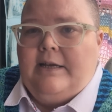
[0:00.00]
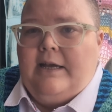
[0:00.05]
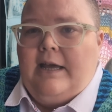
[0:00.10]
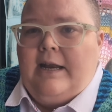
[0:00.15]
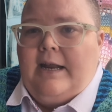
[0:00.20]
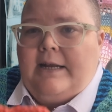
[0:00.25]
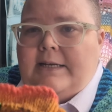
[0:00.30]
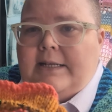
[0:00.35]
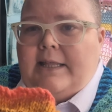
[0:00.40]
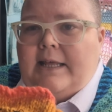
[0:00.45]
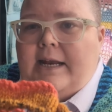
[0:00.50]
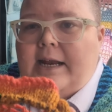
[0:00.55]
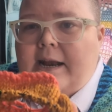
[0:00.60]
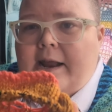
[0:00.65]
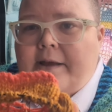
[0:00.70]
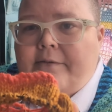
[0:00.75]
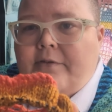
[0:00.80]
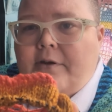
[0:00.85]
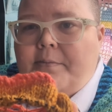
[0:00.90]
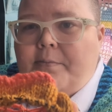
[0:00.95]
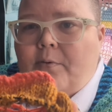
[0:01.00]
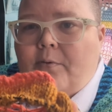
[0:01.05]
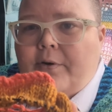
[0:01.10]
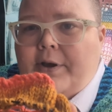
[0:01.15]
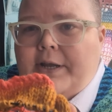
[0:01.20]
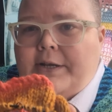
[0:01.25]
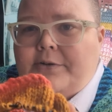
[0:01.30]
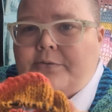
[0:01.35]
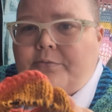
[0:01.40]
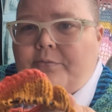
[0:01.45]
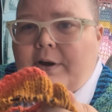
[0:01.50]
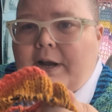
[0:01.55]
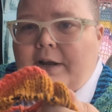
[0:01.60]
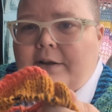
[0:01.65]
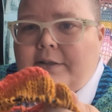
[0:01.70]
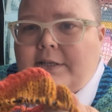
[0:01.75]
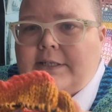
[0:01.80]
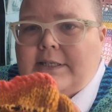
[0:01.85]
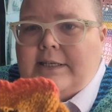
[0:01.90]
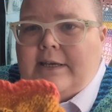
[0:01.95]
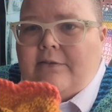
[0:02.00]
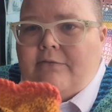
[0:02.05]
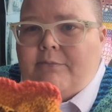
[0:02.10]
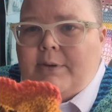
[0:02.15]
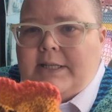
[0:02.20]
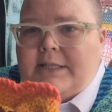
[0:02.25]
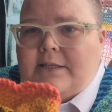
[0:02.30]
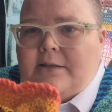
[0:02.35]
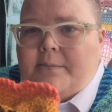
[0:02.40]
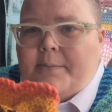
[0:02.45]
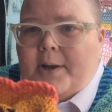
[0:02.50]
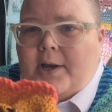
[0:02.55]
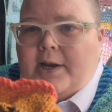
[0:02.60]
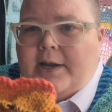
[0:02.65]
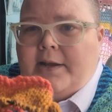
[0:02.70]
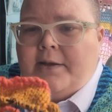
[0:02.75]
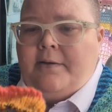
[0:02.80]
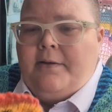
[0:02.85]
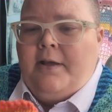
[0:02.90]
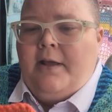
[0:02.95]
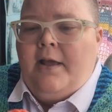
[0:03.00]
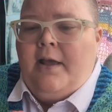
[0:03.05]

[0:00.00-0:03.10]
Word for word: and I did that at every point where the sleeve meets the body.